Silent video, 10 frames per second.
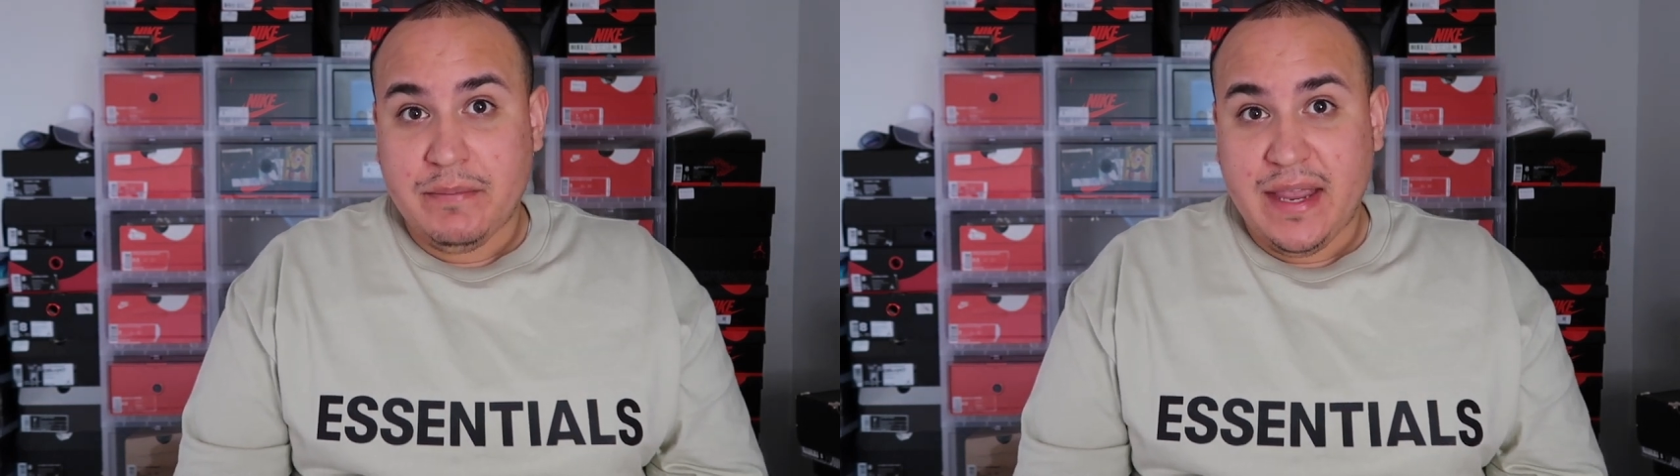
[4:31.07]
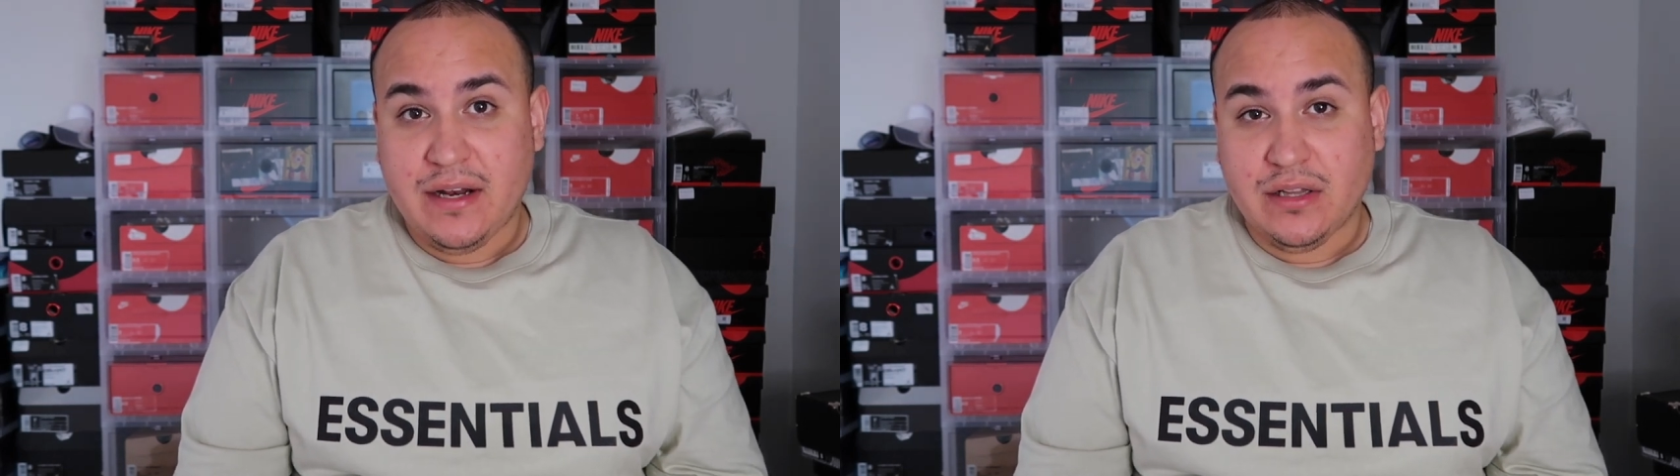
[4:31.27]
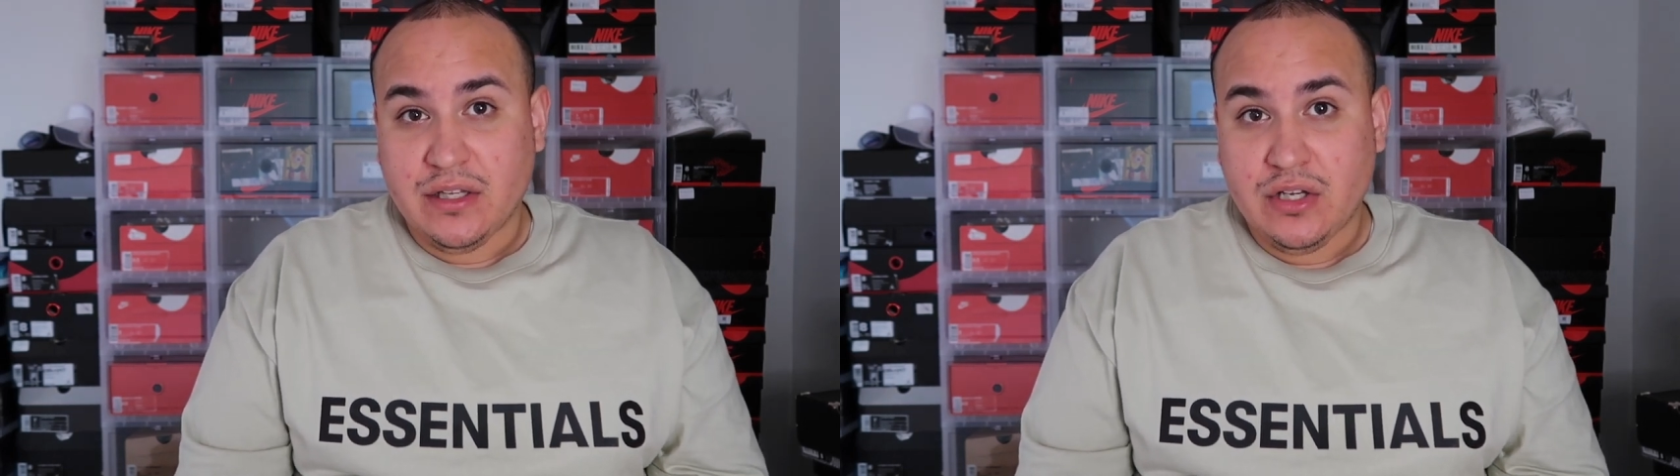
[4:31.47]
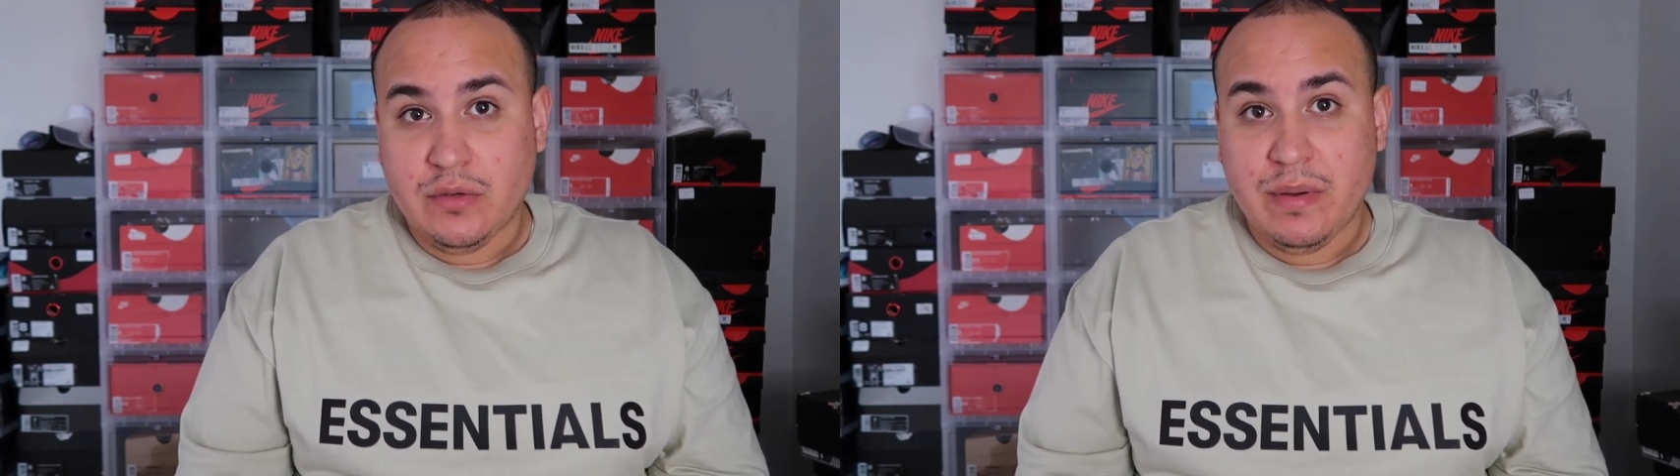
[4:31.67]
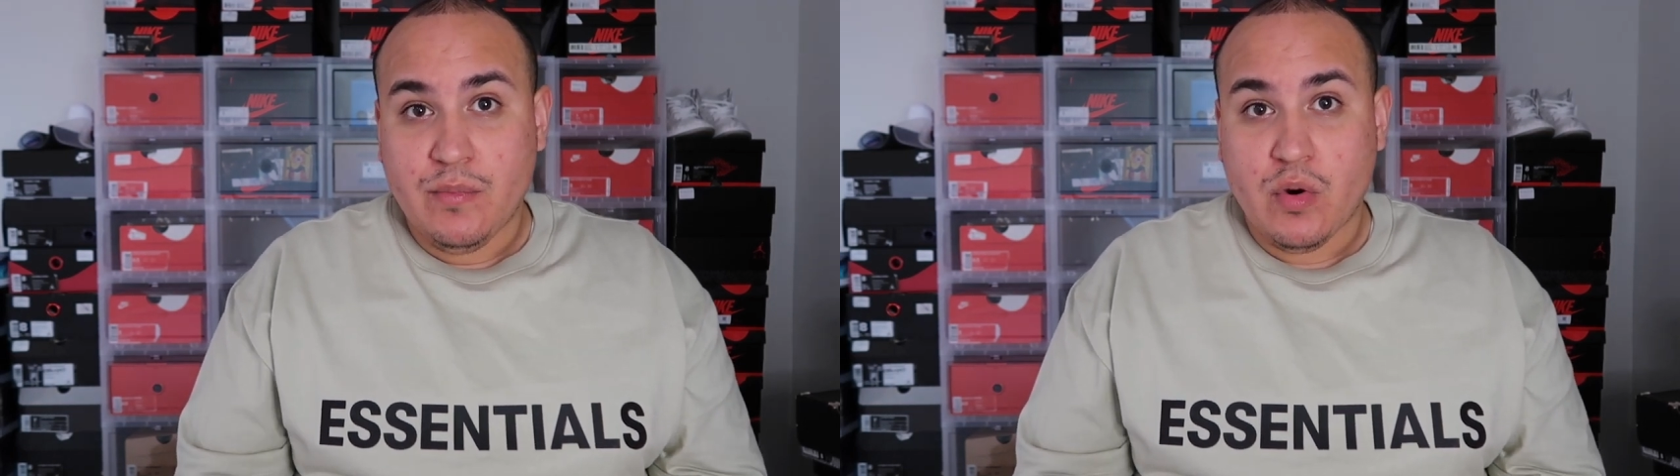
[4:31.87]
made a little
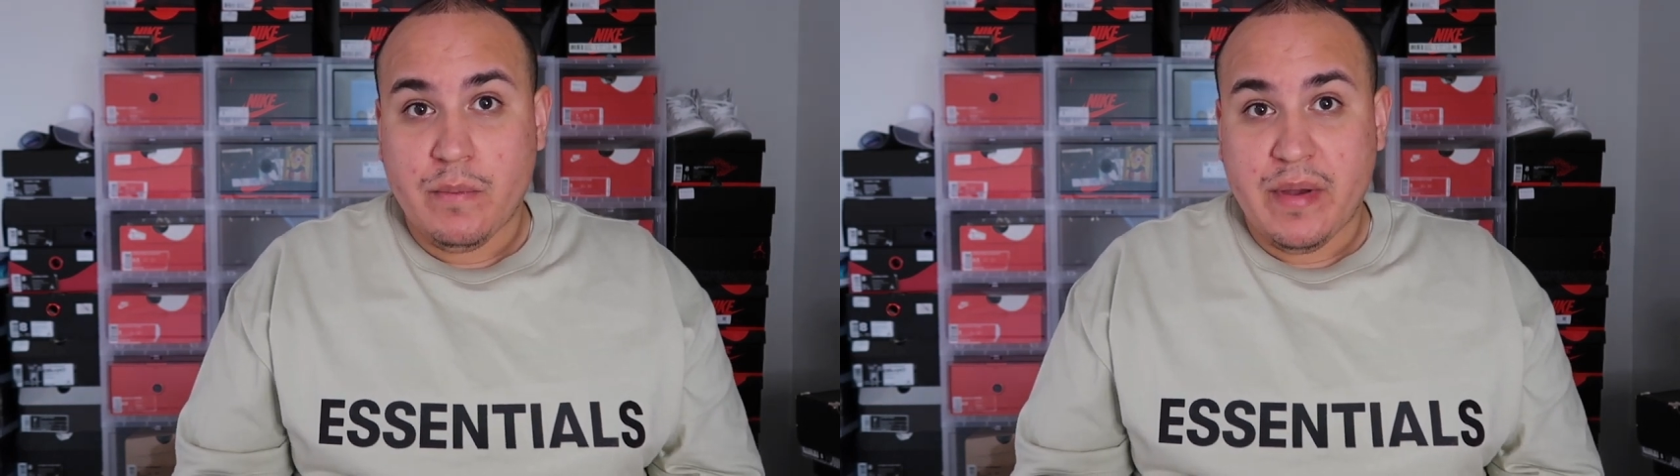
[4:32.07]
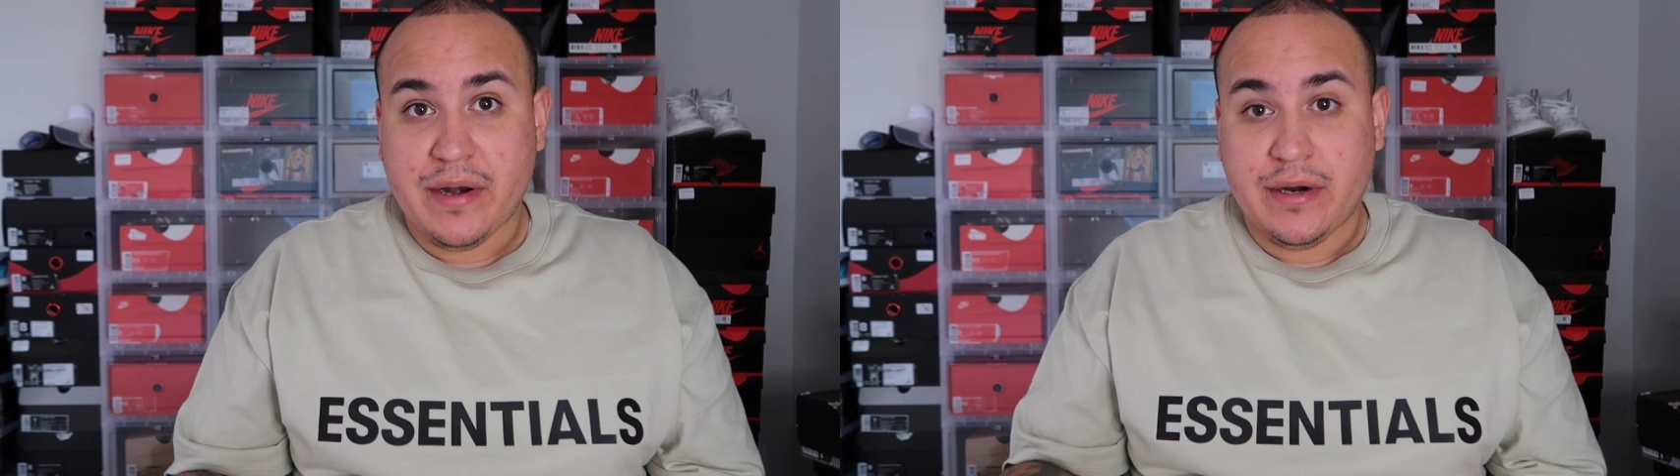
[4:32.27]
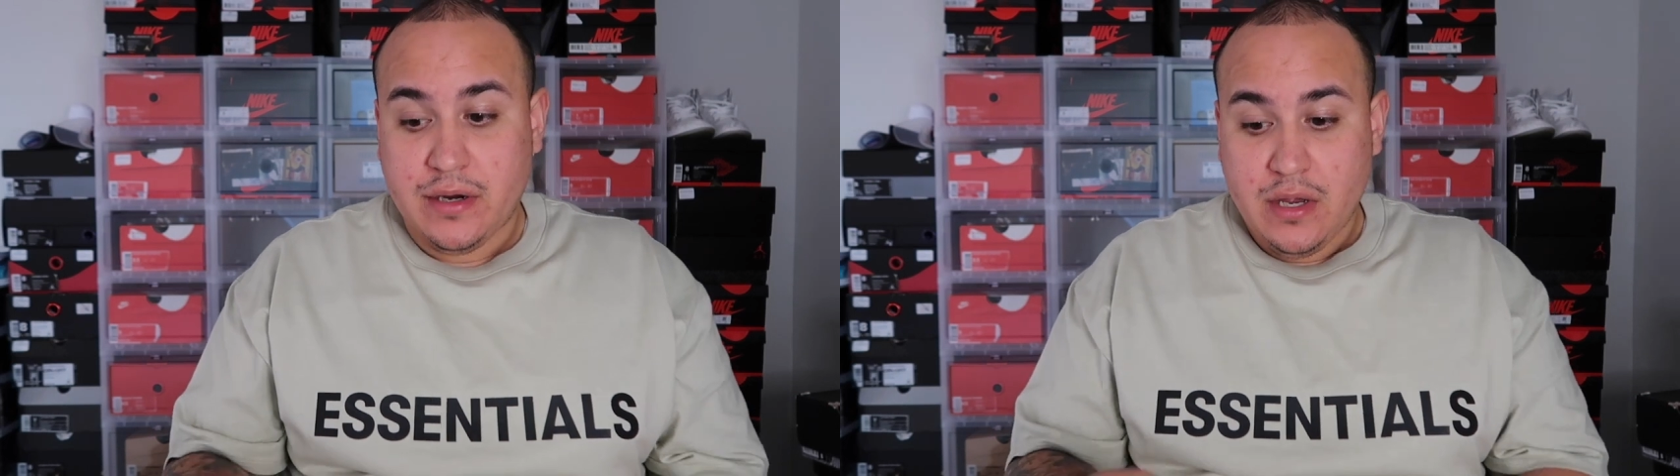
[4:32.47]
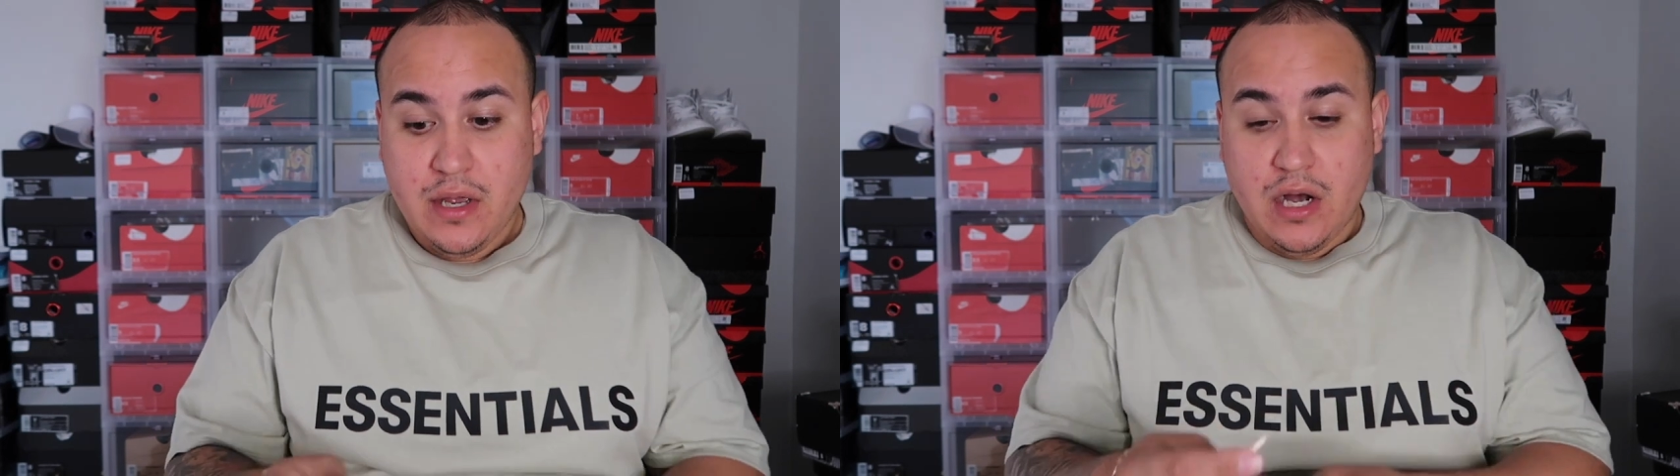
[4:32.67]
bit more better